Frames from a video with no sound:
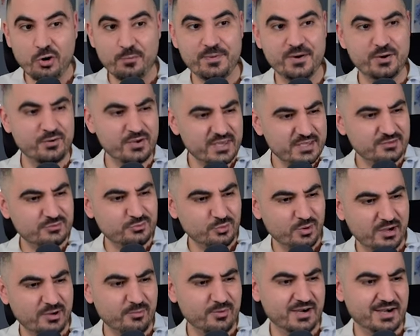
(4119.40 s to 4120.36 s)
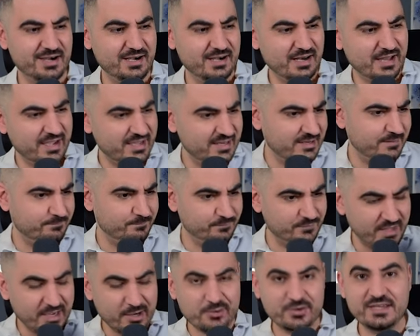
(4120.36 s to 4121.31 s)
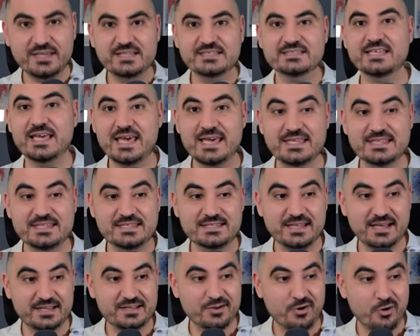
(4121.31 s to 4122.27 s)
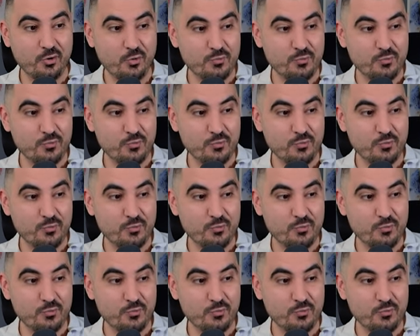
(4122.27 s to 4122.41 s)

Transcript: Kobel into our lineup. Now he's eighty-nine